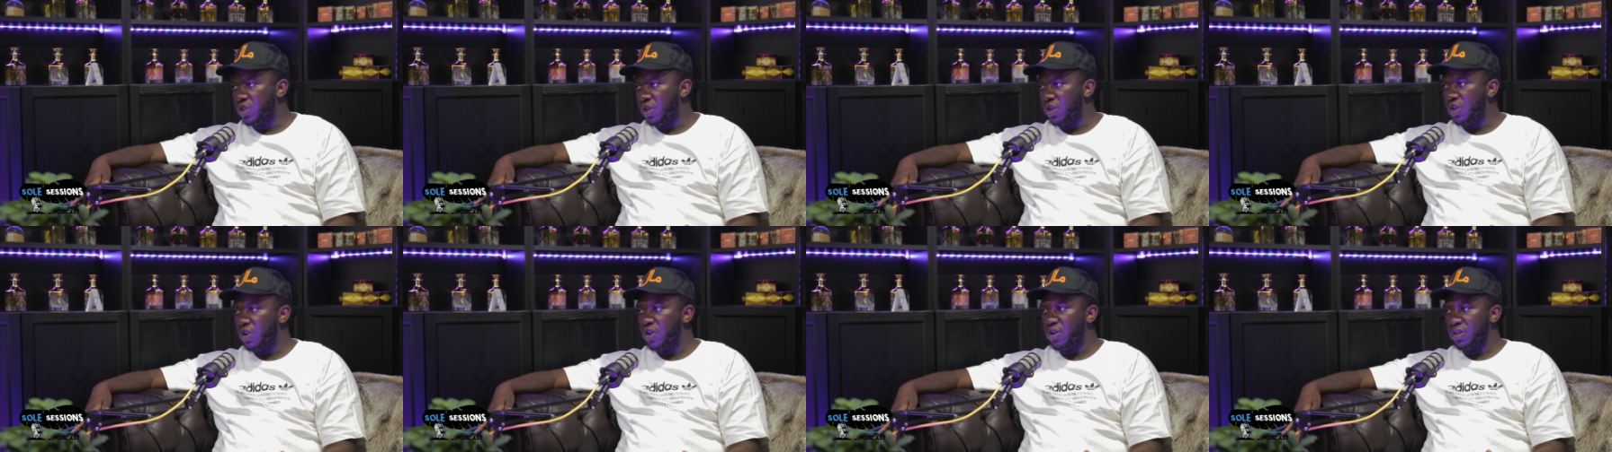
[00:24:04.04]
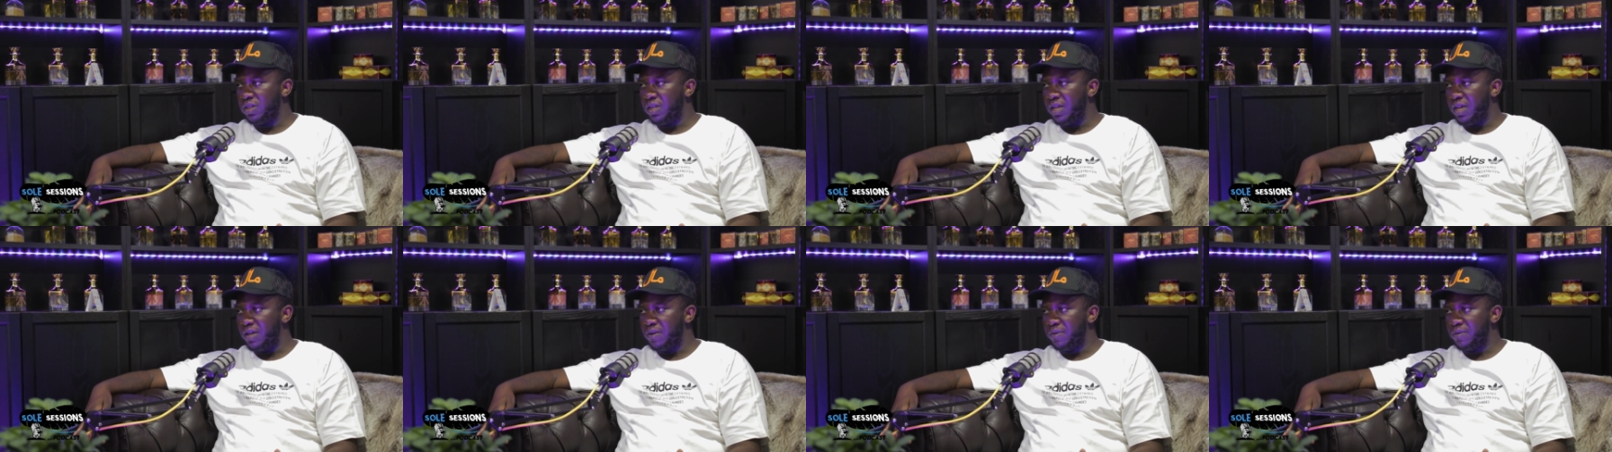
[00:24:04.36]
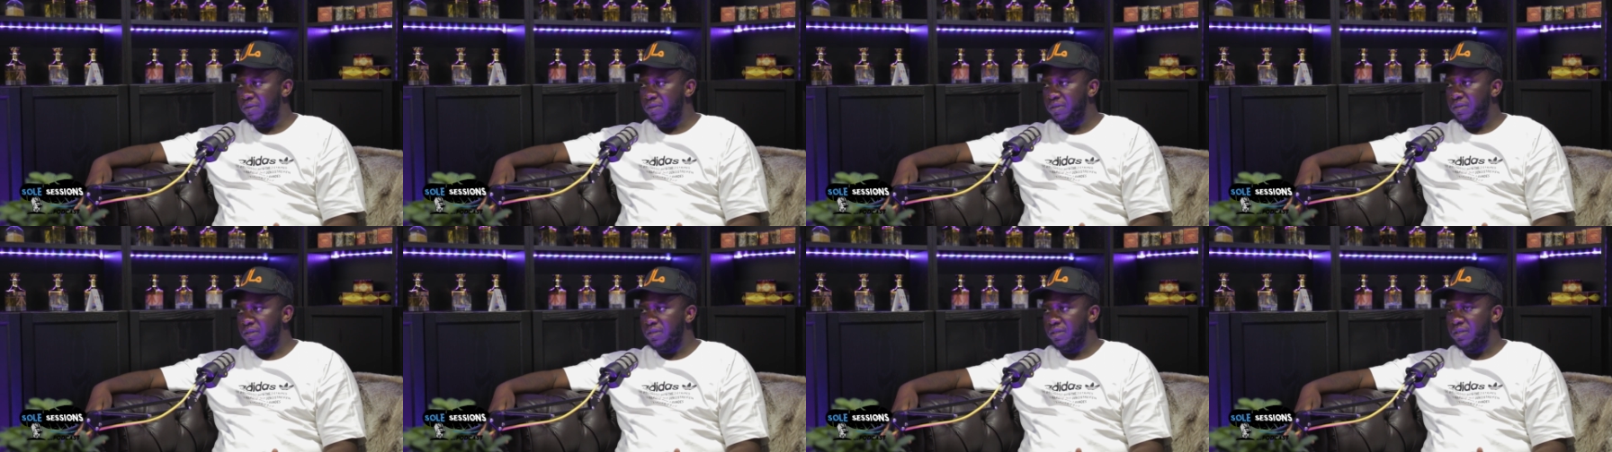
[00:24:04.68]
on lockdown.
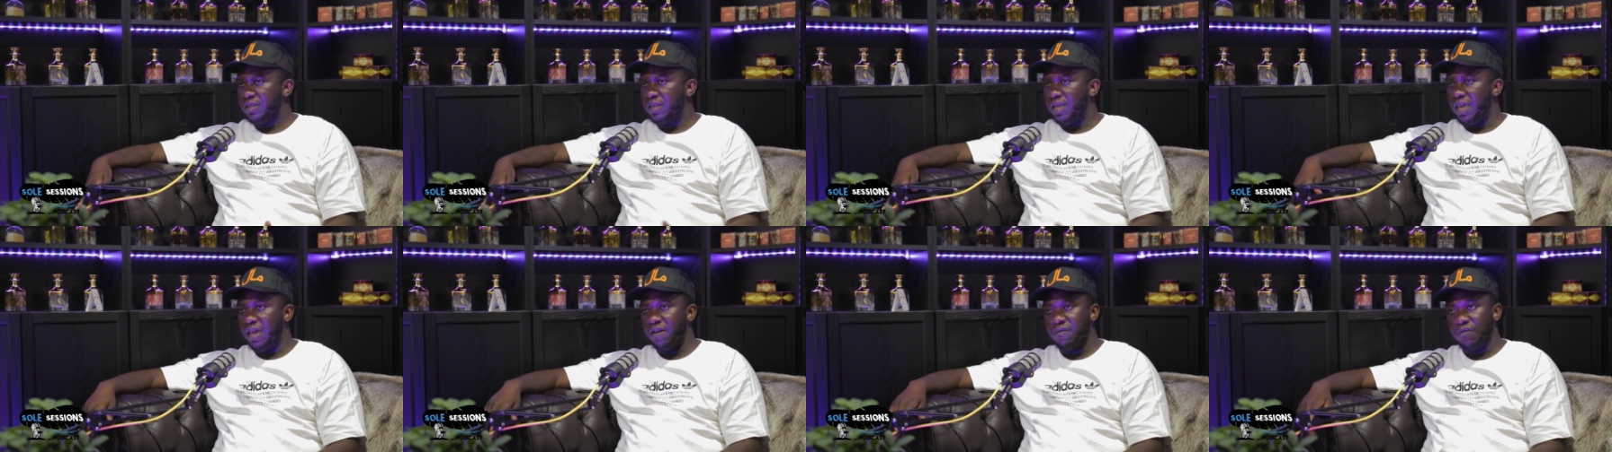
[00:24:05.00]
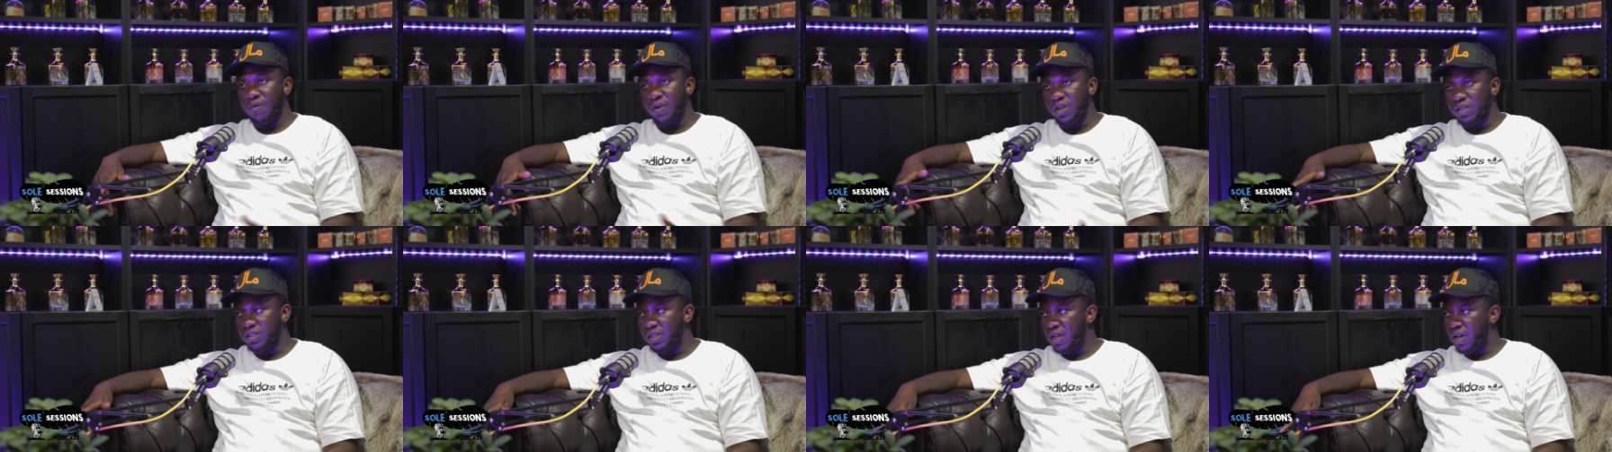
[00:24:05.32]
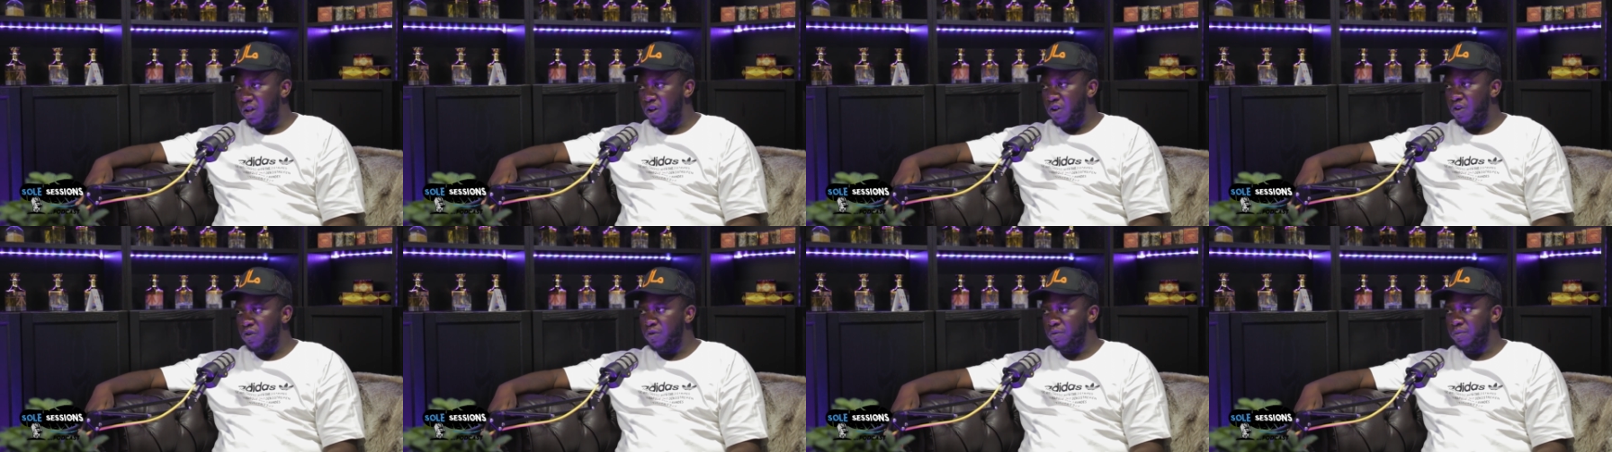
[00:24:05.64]
Everyone's at
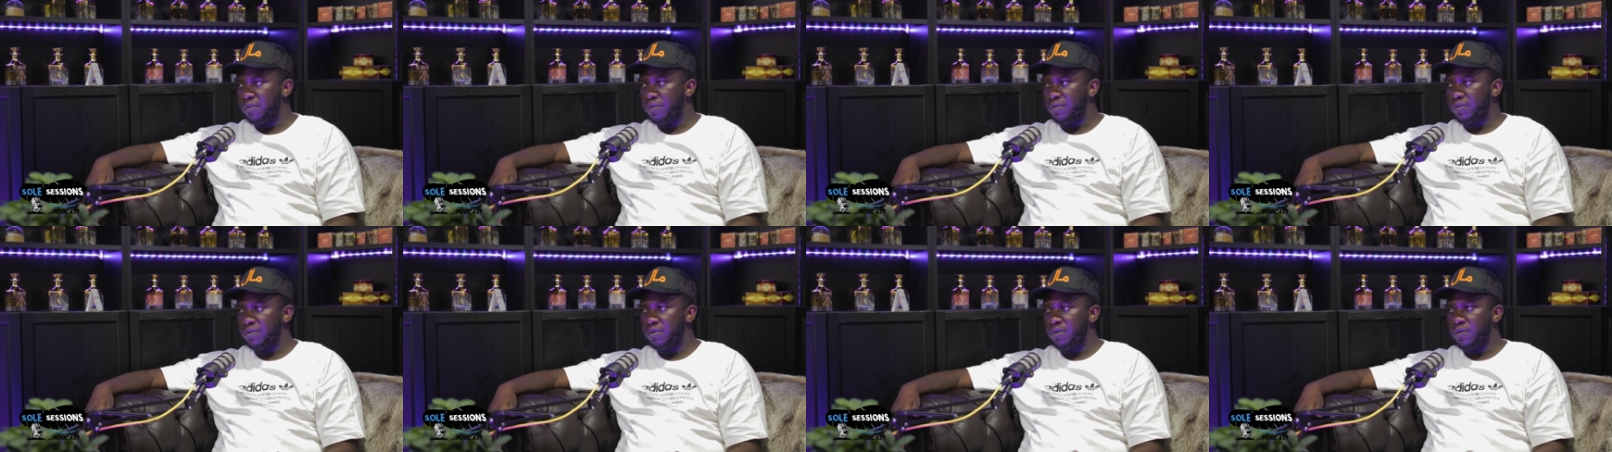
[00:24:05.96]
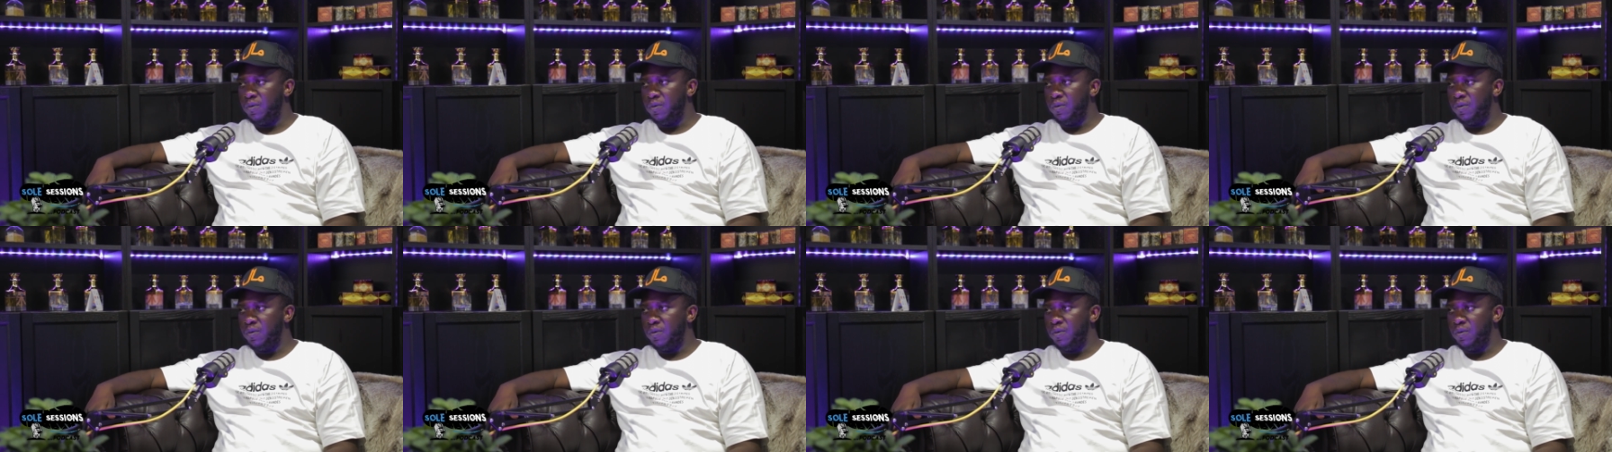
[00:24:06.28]
home.